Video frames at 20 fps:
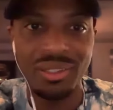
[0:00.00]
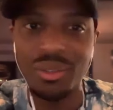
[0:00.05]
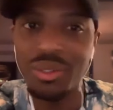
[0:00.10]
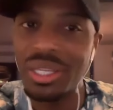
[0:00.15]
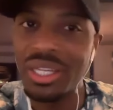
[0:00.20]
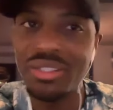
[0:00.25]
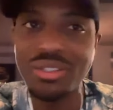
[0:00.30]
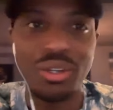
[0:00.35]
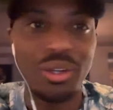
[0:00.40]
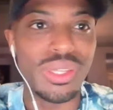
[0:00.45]

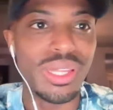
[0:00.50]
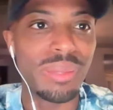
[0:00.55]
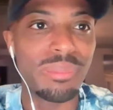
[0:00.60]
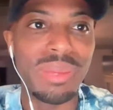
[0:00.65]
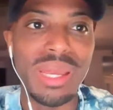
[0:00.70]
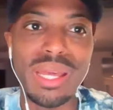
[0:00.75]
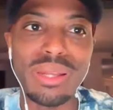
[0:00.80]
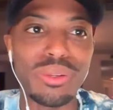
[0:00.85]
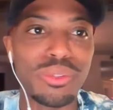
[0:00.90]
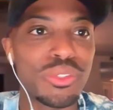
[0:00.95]
That's all that
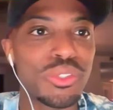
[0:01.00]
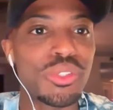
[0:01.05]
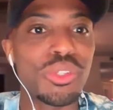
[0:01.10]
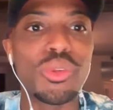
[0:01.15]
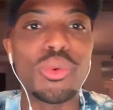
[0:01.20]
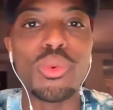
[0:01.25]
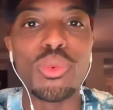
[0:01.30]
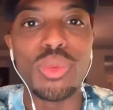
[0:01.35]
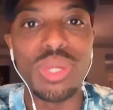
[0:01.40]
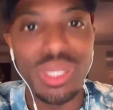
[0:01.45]
matters. The
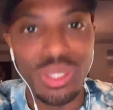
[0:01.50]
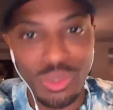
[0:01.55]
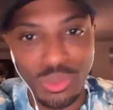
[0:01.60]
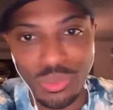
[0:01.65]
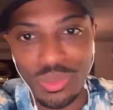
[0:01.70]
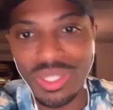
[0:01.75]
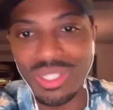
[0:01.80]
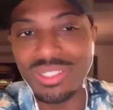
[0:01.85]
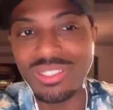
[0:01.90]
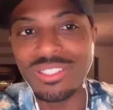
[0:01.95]
real
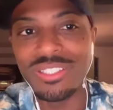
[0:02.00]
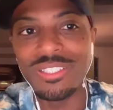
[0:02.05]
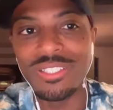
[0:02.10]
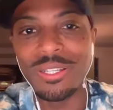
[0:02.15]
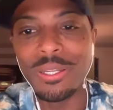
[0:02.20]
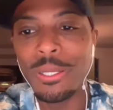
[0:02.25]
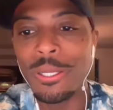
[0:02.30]
ones.